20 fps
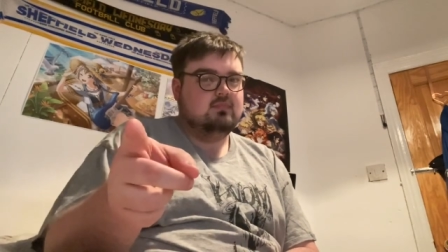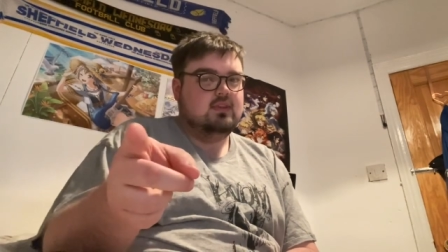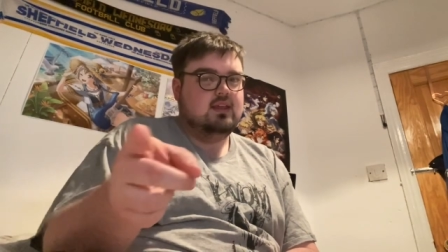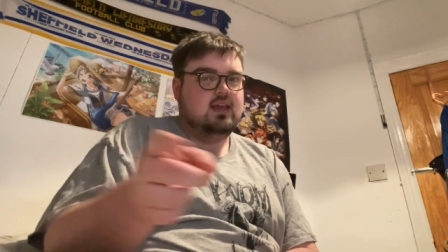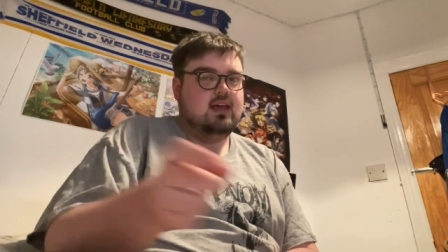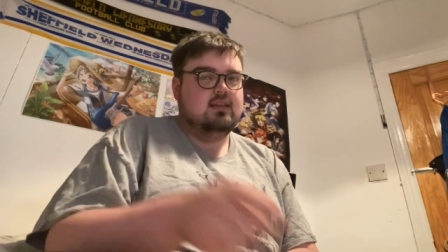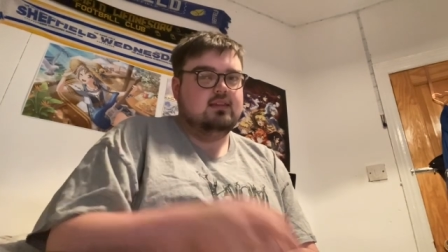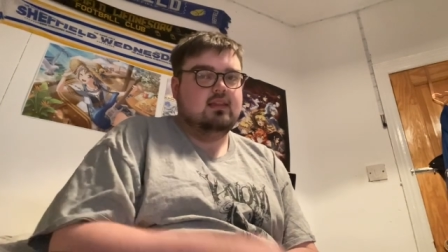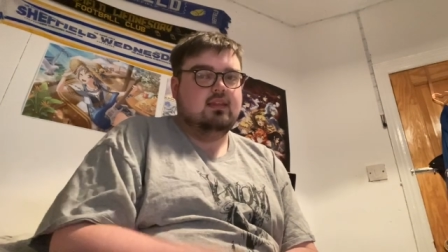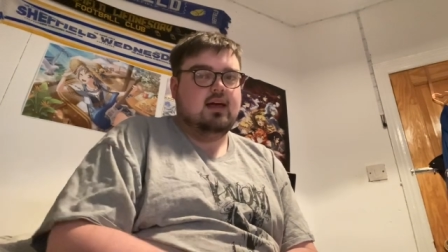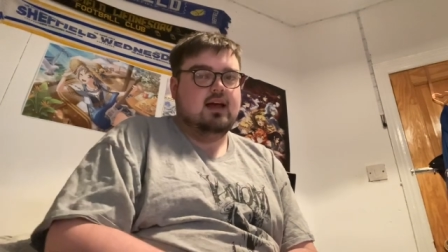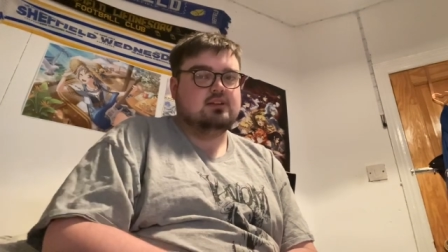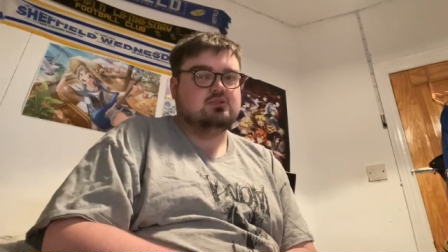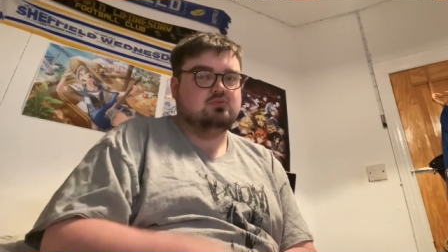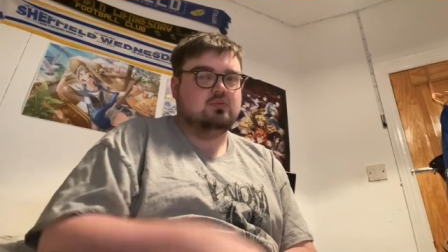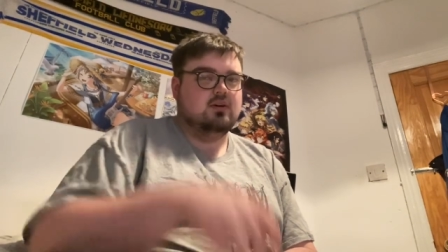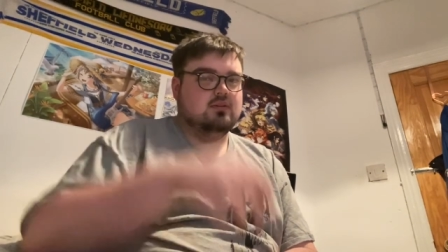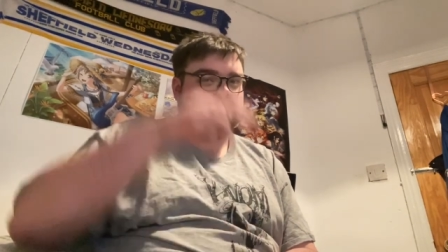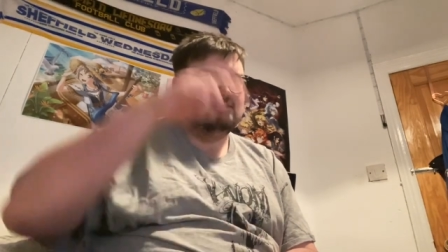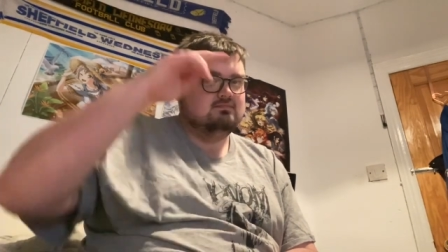in the next
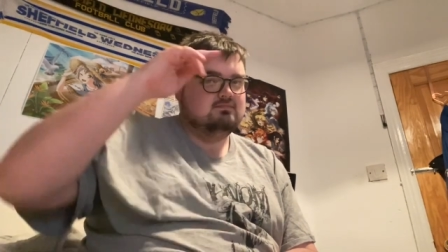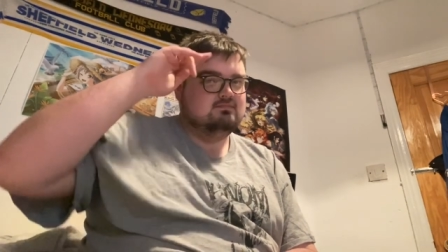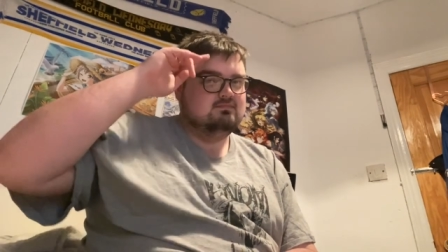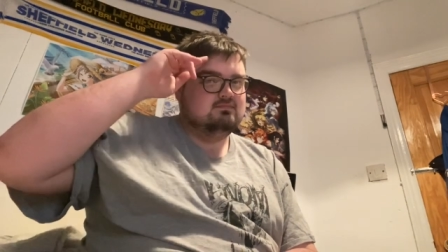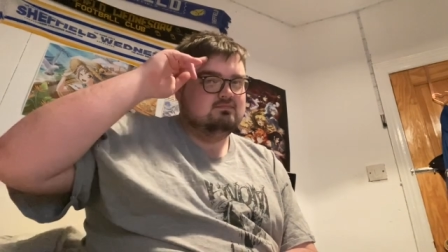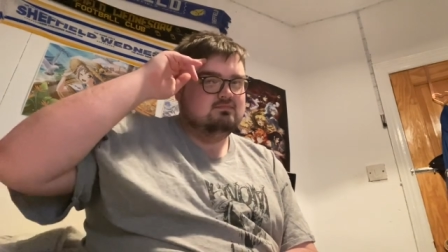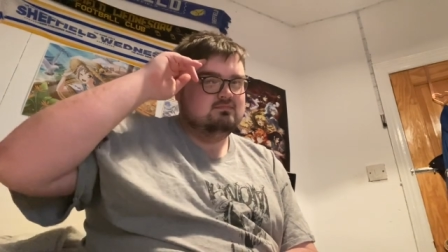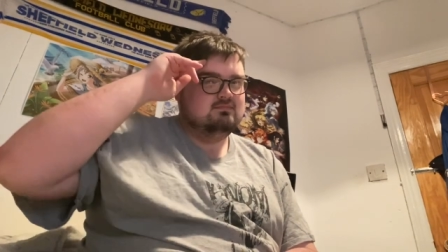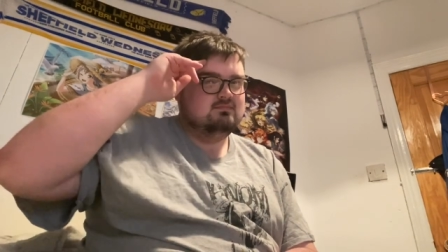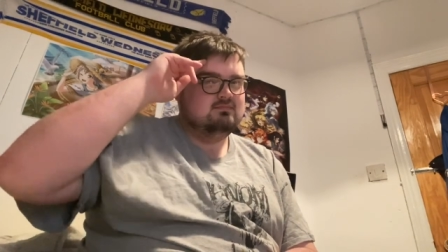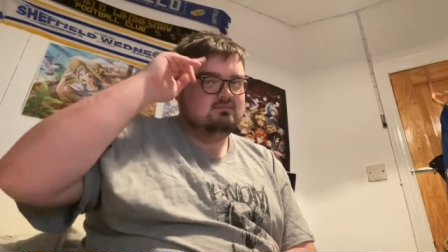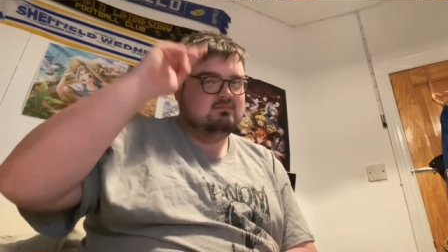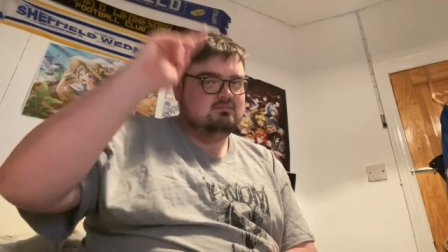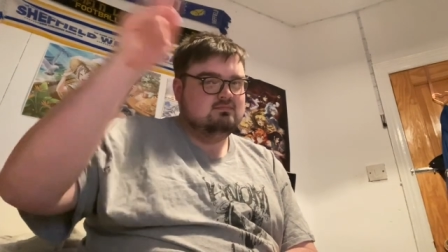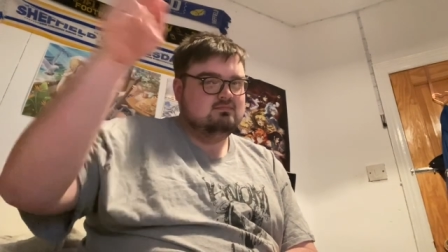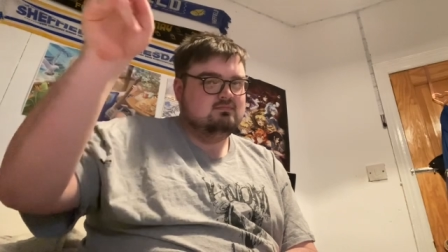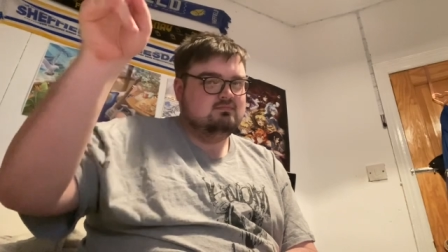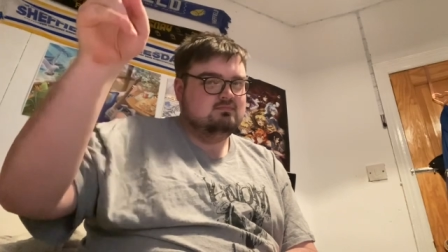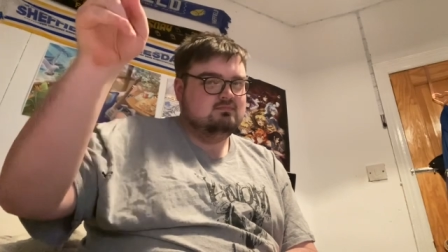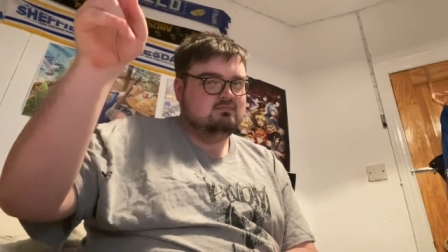one.
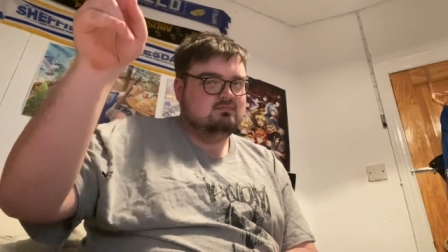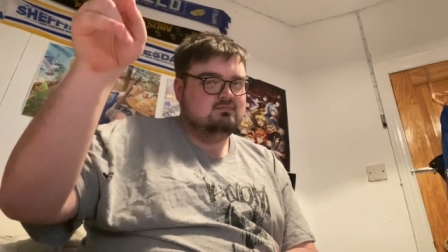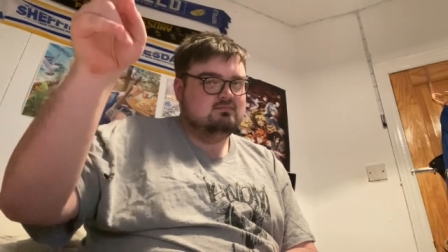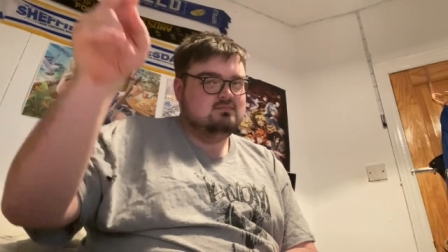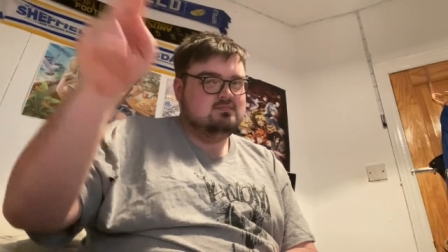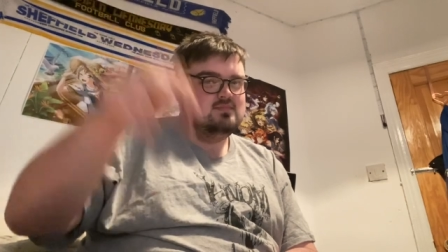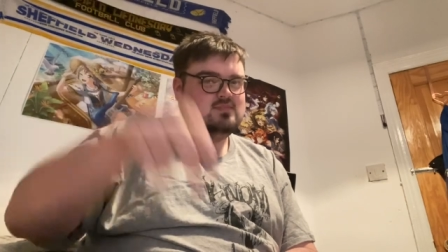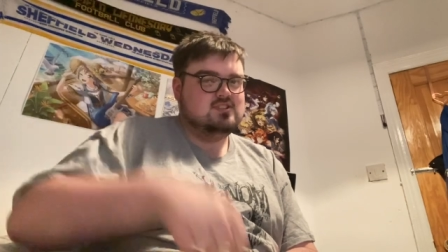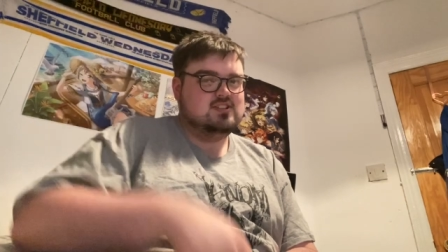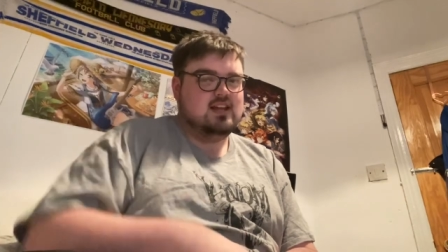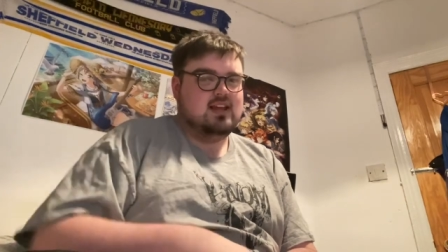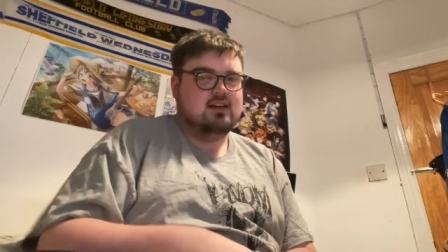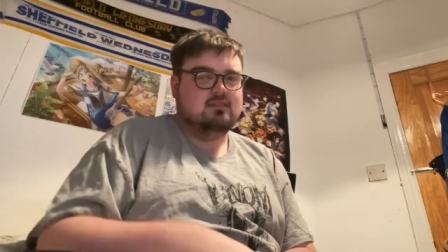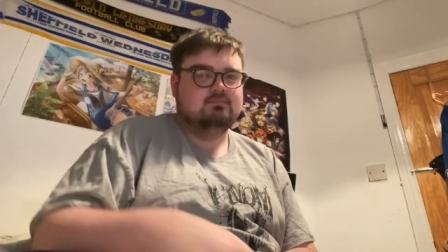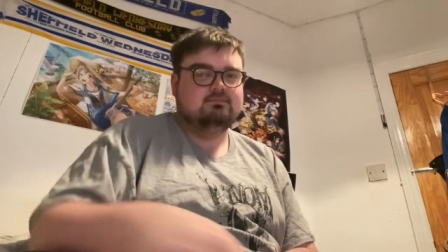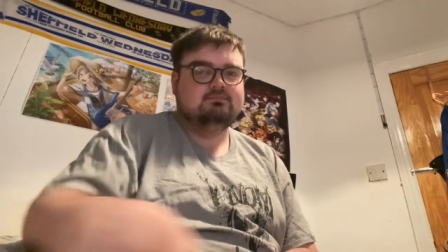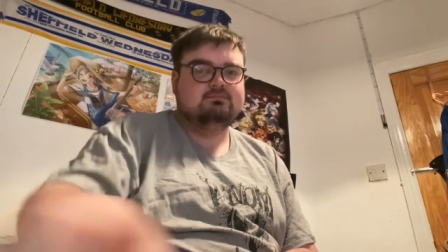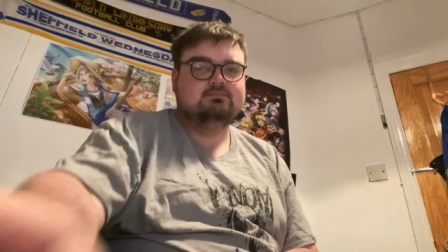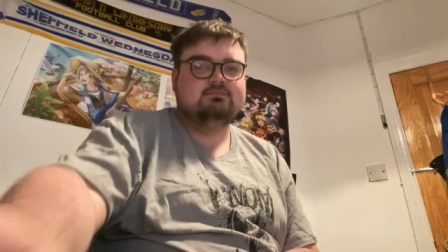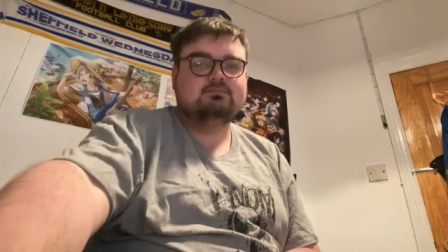See ya.